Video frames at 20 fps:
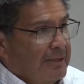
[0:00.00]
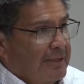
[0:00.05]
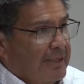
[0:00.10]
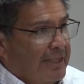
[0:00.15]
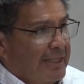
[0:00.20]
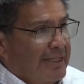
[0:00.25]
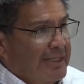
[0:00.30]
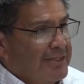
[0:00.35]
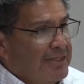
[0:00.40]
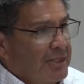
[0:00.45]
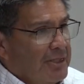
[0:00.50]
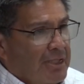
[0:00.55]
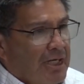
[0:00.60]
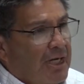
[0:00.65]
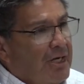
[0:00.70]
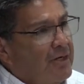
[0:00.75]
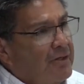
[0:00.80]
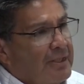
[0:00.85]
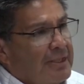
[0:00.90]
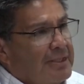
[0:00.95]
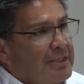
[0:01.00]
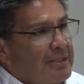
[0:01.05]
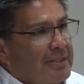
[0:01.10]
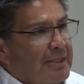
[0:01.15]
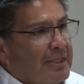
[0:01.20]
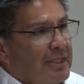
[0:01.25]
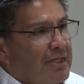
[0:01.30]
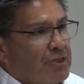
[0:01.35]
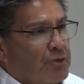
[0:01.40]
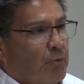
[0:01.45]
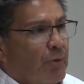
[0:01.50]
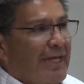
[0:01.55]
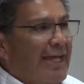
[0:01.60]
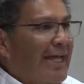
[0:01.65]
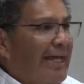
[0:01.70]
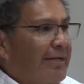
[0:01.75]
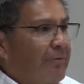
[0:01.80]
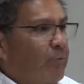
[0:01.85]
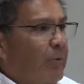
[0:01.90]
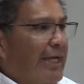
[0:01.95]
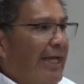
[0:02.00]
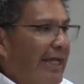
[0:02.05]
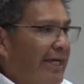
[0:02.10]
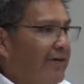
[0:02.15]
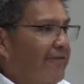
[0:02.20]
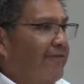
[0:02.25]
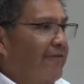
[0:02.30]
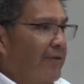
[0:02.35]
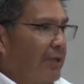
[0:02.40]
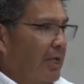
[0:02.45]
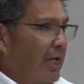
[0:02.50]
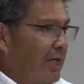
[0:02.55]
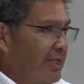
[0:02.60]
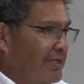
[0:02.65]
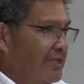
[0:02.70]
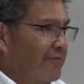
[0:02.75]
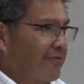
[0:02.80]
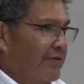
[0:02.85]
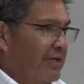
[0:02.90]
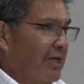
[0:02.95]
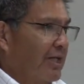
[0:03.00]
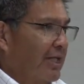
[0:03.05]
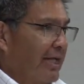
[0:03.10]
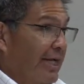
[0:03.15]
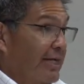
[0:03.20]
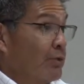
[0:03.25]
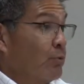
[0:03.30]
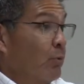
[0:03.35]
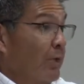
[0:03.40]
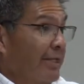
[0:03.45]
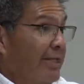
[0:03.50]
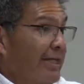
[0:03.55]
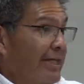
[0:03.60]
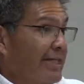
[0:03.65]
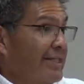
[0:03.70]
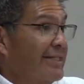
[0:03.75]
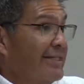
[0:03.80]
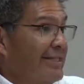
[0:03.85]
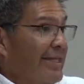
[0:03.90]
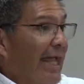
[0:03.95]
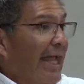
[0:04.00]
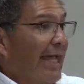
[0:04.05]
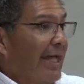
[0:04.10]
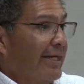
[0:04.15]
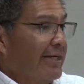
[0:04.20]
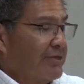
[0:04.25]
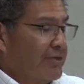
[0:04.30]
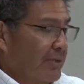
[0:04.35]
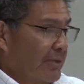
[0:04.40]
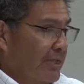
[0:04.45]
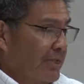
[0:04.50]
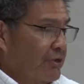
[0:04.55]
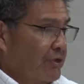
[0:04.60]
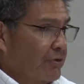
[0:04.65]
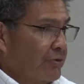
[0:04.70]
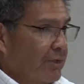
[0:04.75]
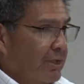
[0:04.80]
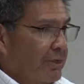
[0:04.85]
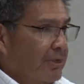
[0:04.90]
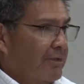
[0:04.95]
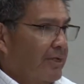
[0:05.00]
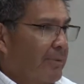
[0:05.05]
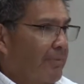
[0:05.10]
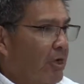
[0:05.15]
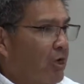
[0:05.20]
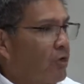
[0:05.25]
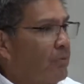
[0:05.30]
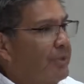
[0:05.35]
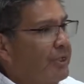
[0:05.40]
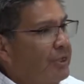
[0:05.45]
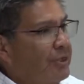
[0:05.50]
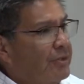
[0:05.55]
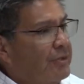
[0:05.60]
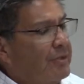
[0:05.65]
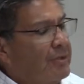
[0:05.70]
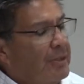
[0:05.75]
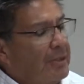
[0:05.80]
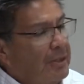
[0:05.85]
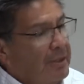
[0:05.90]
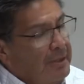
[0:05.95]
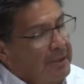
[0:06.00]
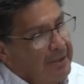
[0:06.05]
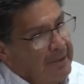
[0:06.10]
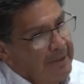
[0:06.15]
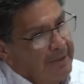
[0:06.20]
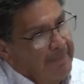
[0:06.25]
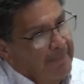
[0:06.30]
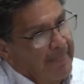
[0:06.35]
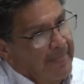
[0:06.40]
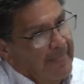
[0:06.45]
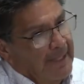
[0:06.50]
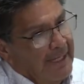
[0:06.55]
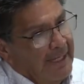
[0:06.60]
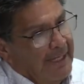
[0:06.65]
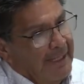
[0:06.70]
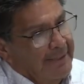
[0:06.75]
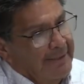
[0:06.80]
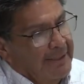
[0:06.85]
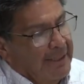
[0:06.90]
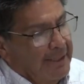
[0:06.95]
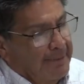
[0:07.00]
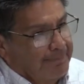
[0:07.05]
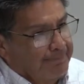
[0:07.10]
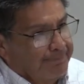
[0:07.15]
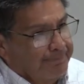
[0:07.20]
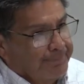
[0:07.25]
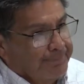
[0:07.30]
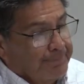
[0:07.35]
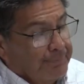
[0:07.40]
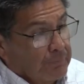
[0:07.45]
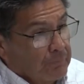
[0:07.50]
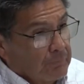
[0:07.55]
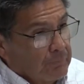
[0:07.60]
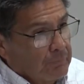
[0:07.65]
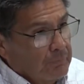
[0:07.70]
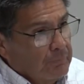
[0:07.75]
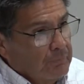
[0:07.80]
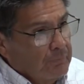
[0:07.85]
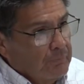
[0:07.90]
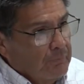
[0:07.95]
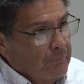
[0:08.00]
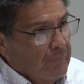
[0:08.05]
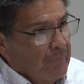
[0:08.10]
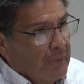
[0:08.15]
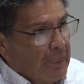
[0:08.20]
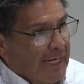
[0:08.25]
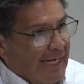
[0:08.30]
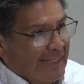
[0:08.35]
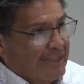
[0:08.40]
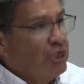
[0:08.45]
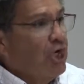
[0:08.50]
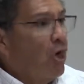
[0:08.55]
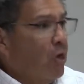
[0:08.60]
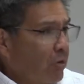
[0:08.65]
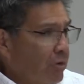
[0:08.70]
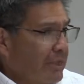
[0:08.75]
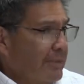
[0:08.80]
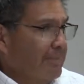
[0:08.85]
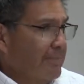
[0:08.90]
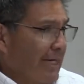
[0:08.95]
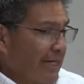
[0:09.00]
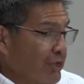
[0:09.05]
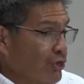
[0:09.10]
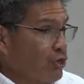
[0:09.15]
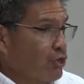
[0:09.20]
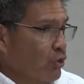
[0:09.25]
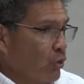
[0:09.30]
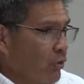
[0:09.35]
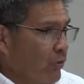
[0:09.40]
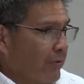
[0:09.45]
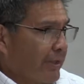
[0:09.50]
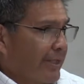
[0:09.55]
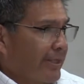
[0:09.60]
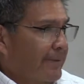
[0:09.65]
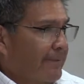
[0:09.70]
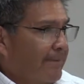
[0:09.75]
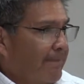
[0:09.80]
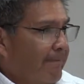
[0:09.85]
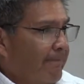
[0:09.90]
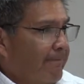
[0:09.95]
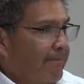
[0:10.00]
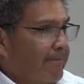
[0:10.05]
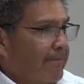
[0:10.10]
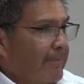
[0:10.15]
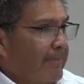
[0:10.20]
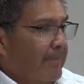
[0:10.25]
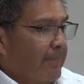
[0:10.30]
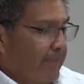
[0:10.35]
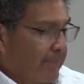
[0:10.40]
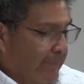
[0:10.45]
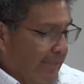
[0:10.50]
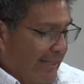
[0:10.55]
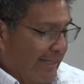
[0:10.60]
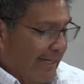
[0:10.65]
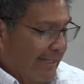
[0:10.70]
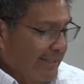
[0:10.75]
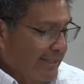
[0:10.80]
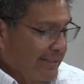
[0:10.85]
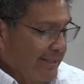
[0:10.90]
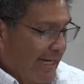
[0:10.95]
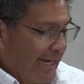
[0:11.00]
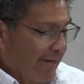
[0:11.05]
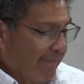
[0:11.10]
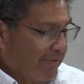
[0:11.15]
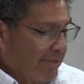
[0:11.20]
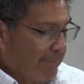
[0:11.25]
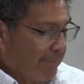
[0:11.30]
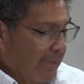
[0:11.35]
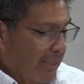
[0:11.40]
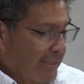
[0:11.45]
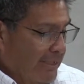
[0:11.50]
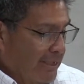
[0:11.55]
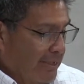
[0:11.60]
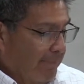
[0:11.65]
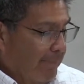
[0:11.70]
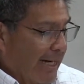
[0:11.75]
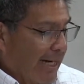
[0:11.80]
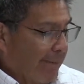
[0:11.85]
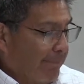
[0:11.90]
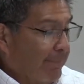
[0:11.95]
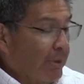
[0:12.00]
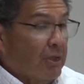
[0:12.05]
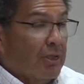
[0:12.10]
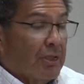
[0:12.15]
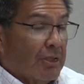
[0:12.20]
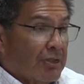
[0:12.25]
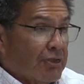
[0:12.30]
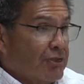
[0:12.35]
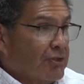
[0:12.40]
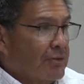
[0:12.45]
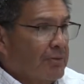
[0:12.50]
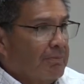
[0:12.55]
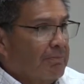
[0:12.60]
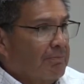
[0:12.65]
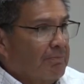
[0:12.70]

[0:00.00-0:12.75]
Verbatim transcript: And he said, no, because we had we had a philosophy class with his dad as the instructor at OBU, and um, I told him my story that I didn't have the money to buy books,